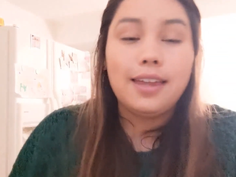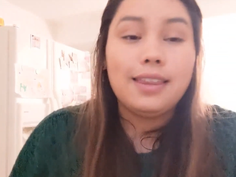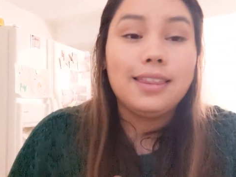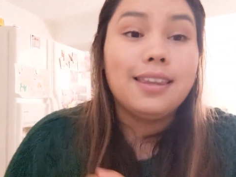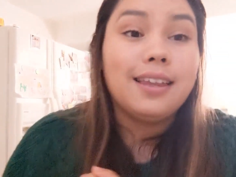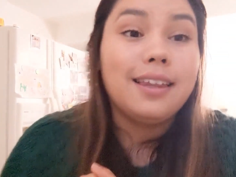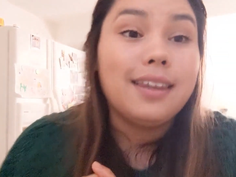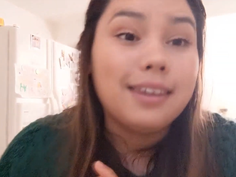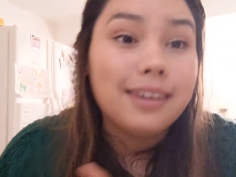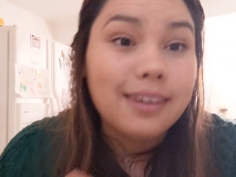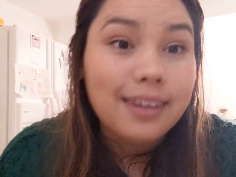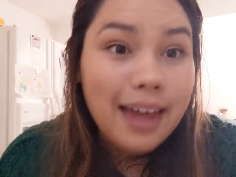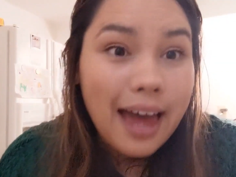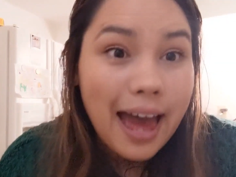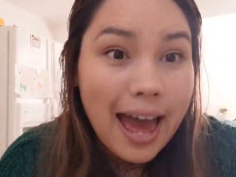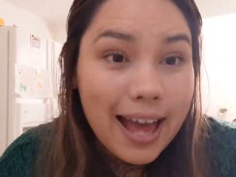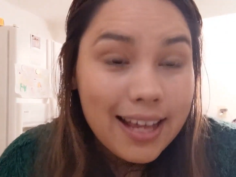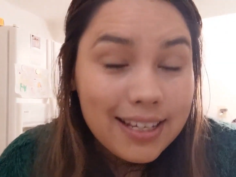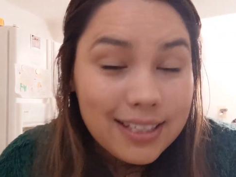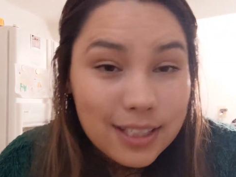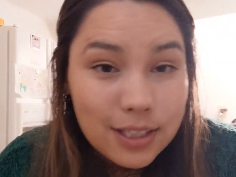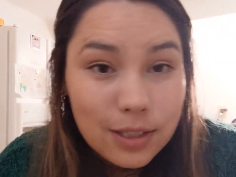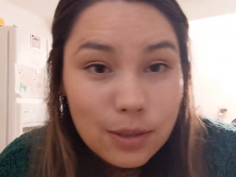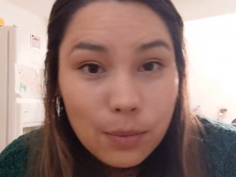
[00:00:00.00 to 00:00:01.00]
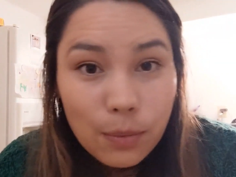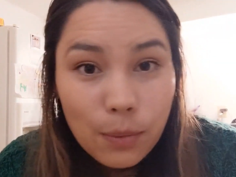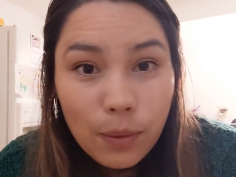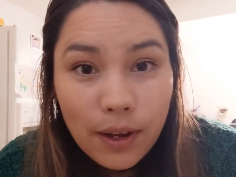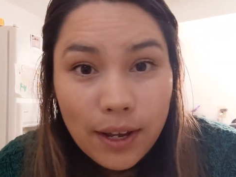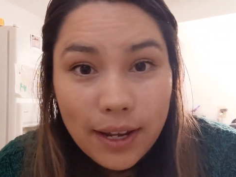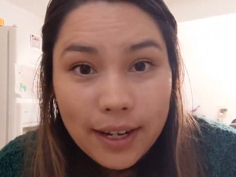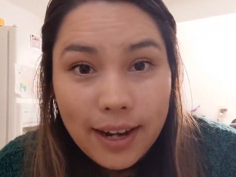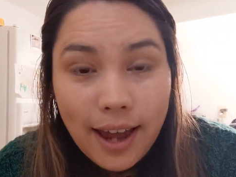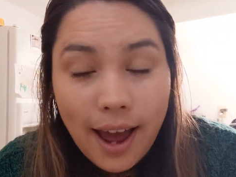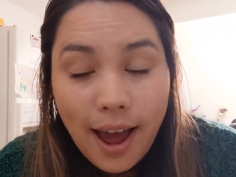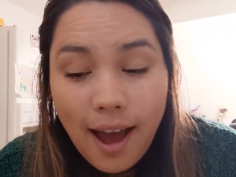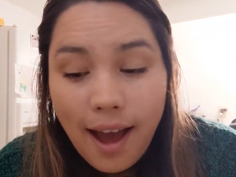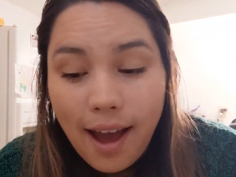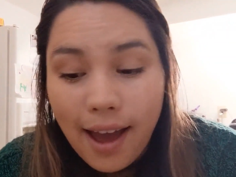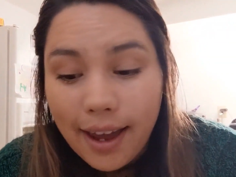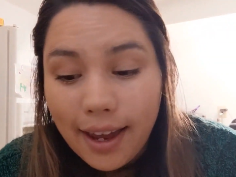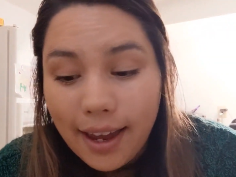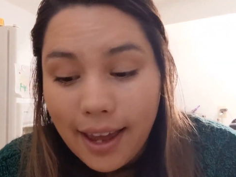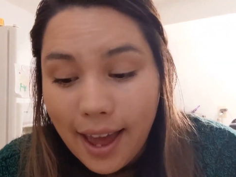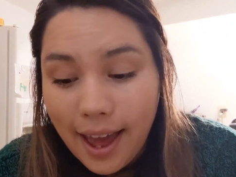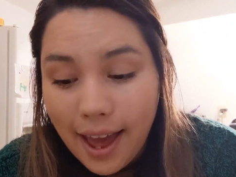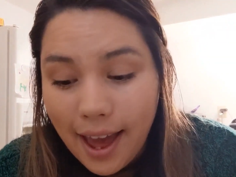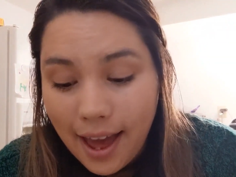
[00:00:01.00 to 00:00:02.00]
then the last one,
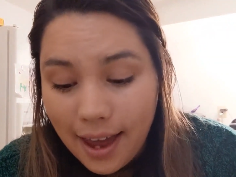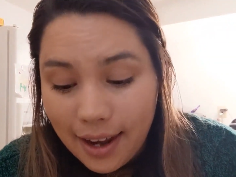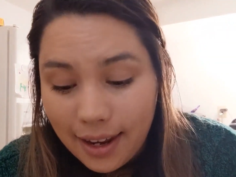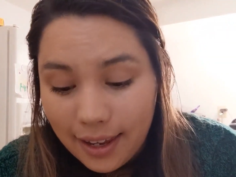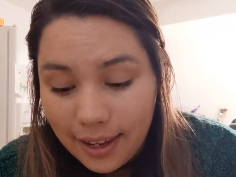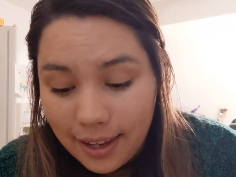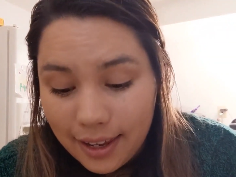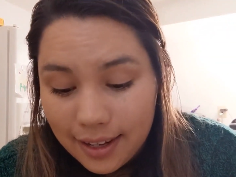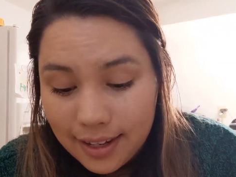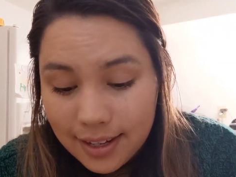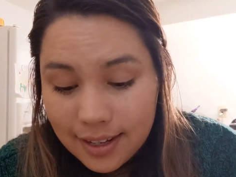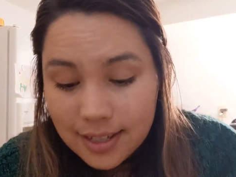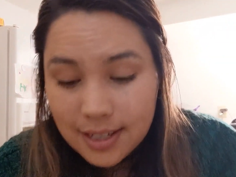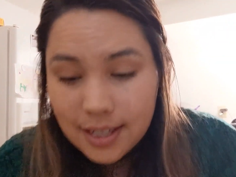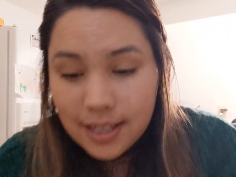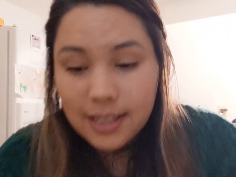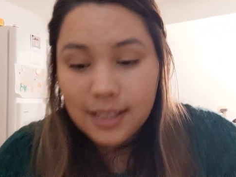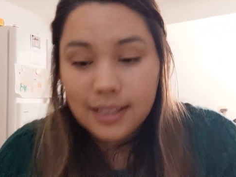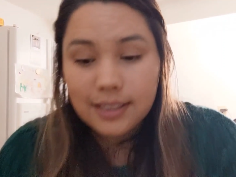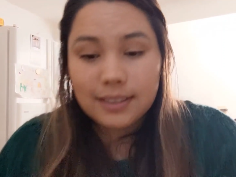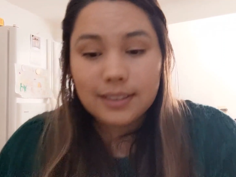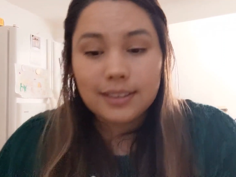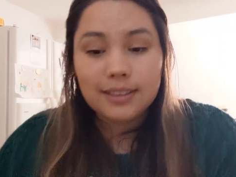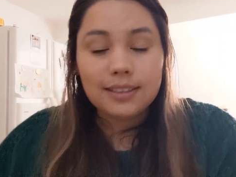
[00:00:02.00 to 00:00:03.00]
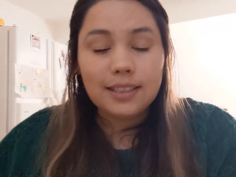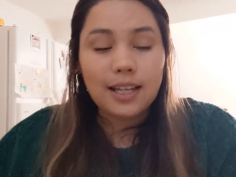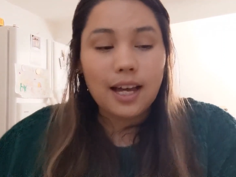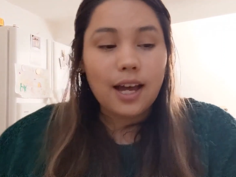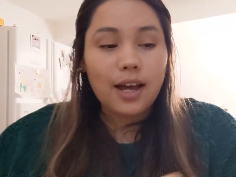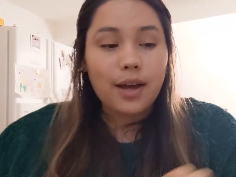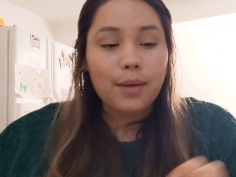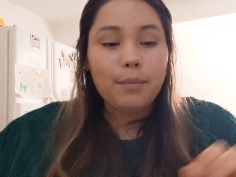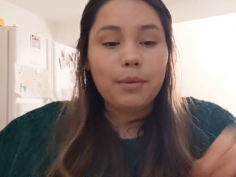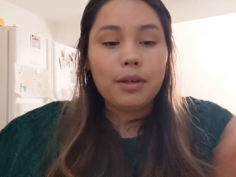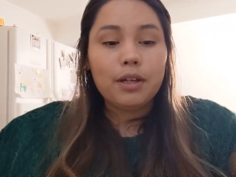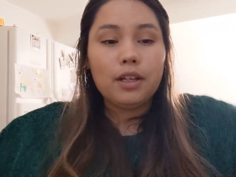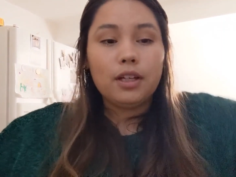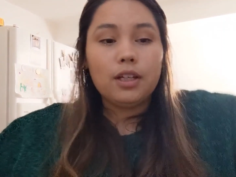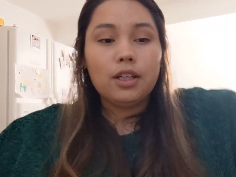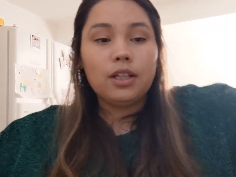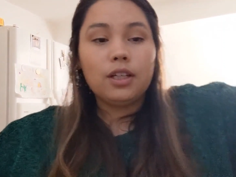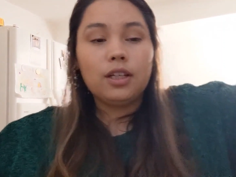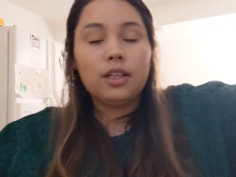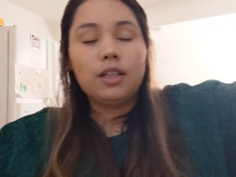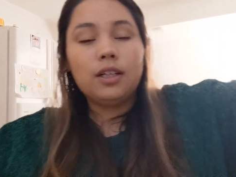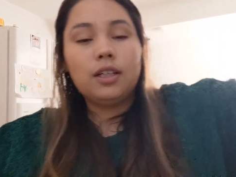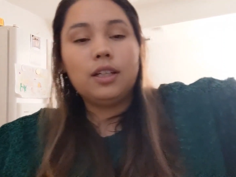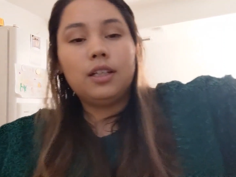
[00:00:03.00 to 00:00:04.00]
I added some
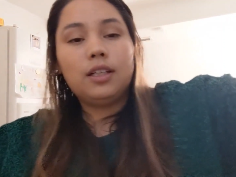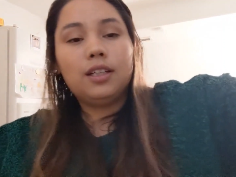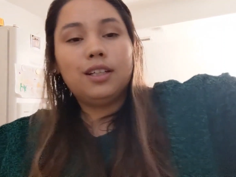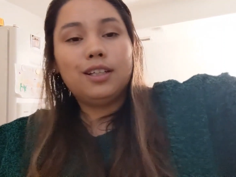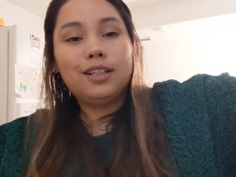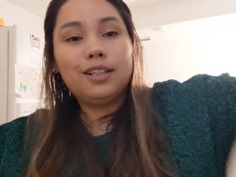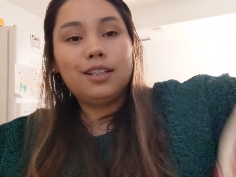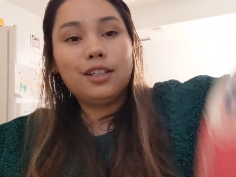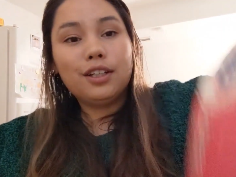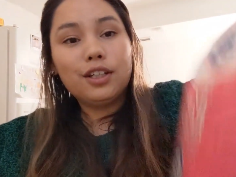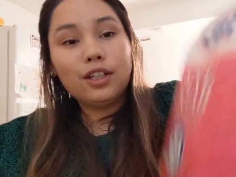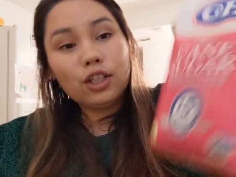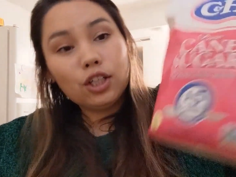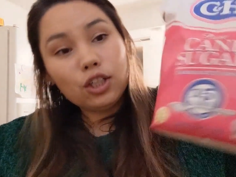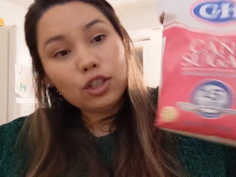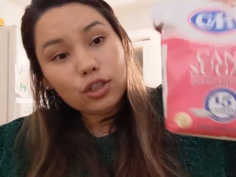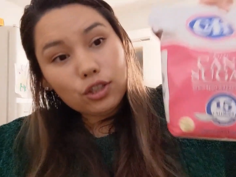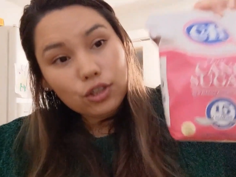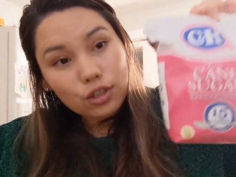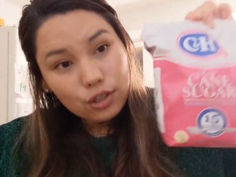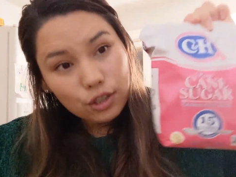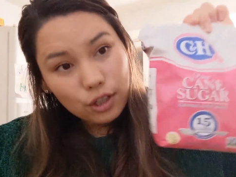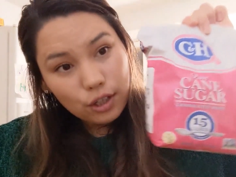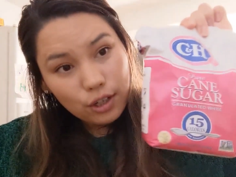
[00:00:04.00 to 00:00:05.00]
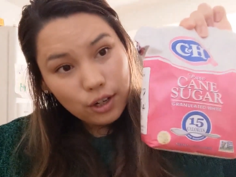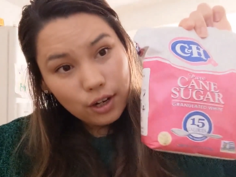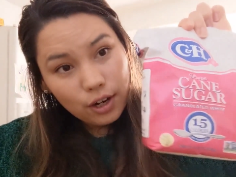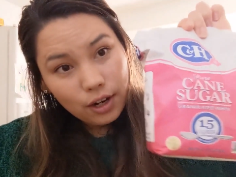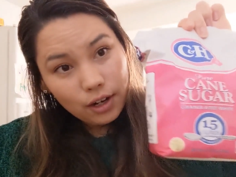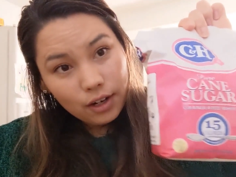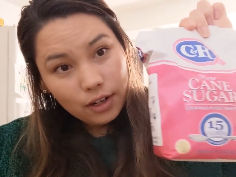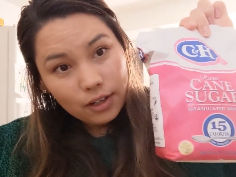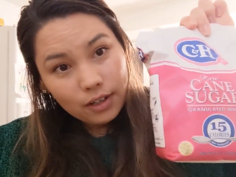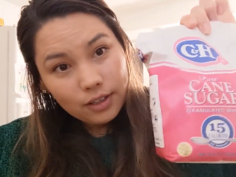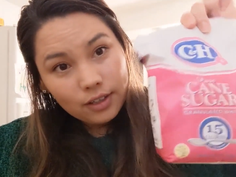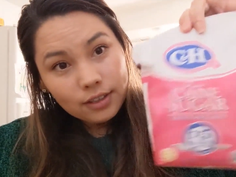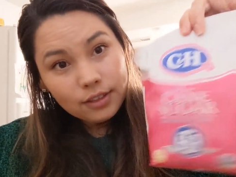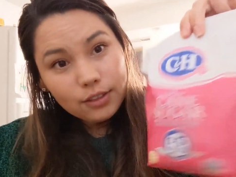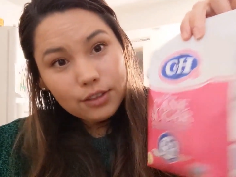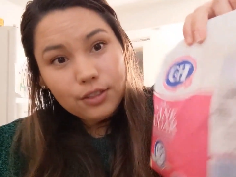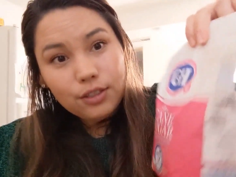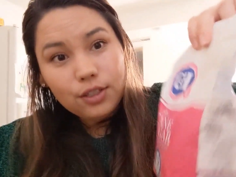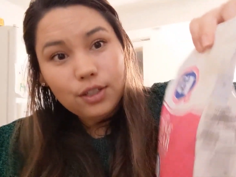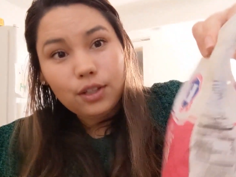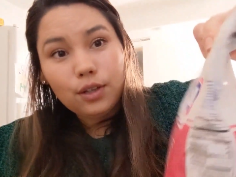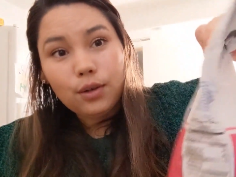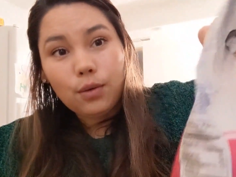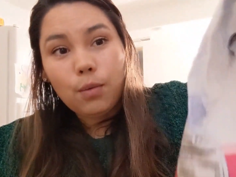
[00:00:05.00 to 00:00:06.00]
sugar
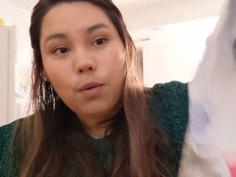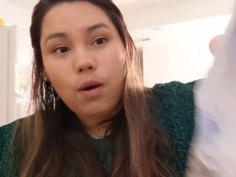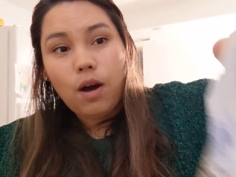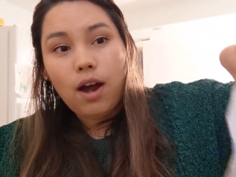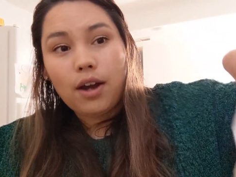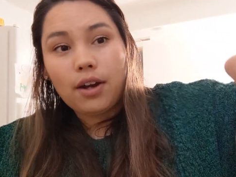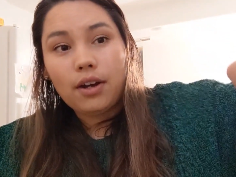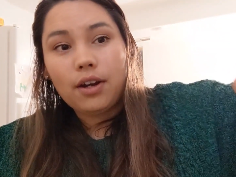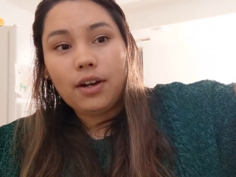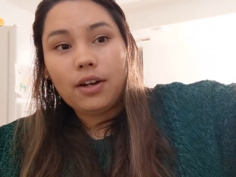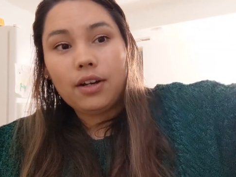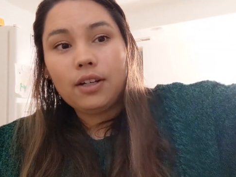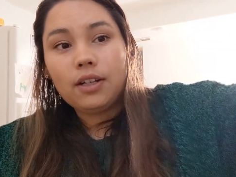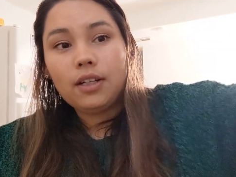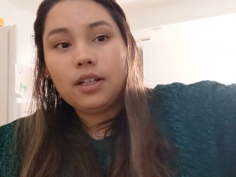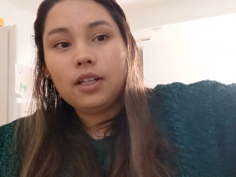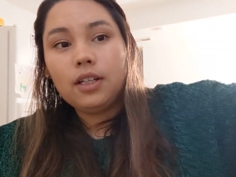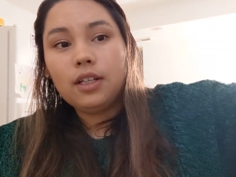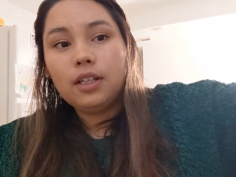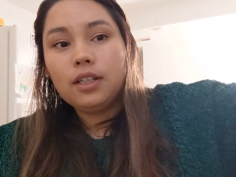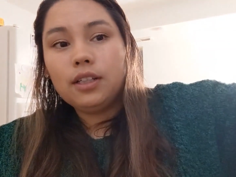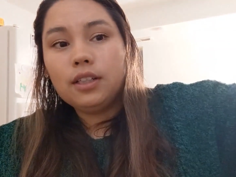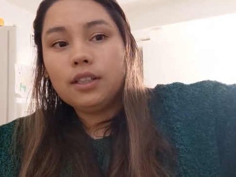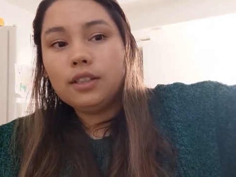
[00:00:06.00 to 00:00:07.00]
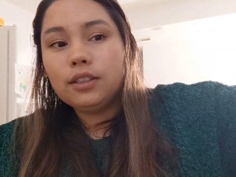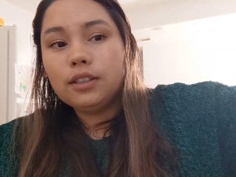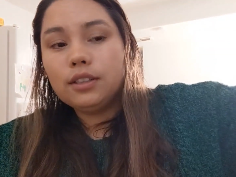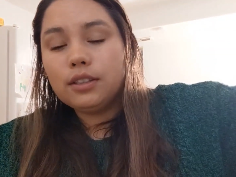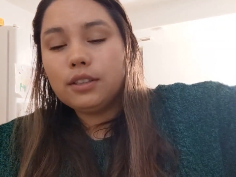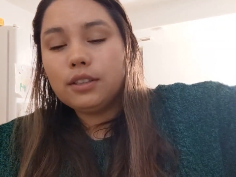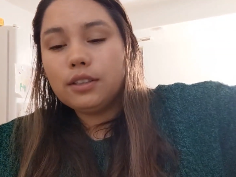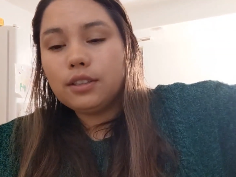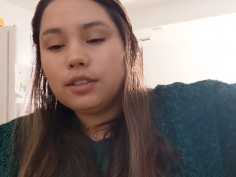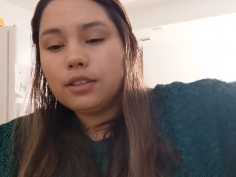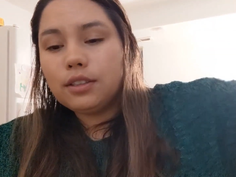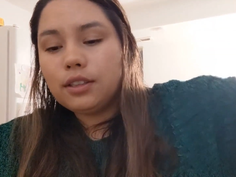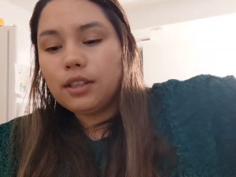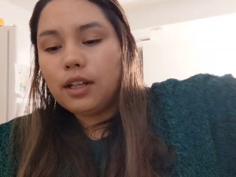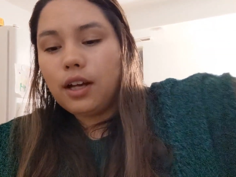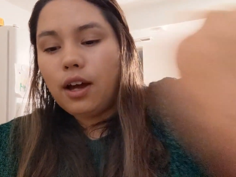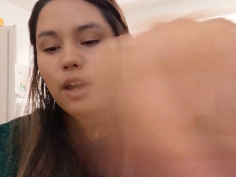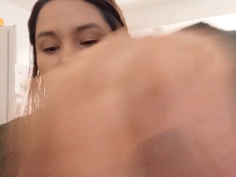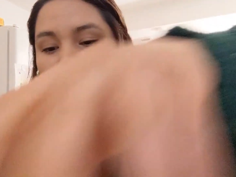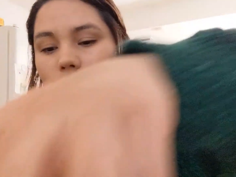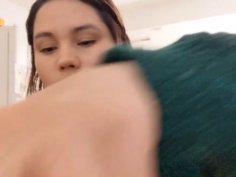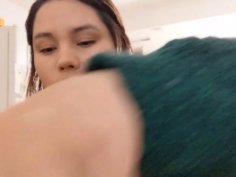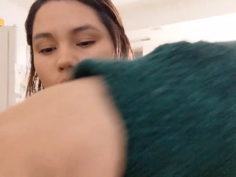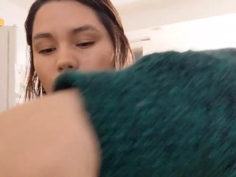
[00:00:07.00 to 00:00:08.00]
to the water.
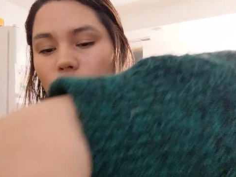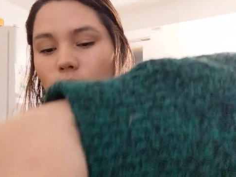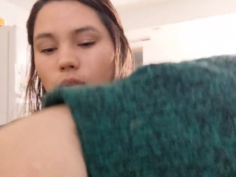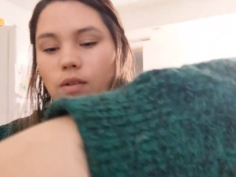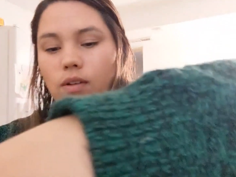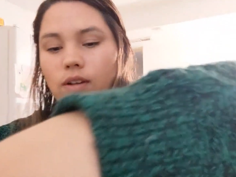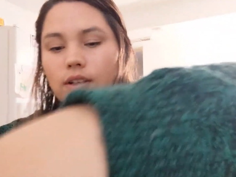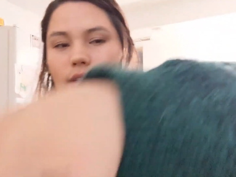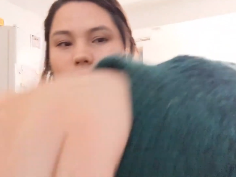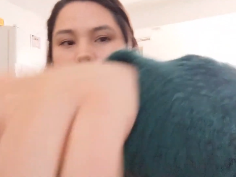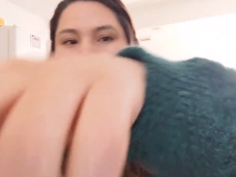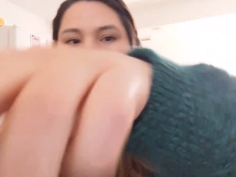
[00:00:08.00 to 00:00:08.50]
So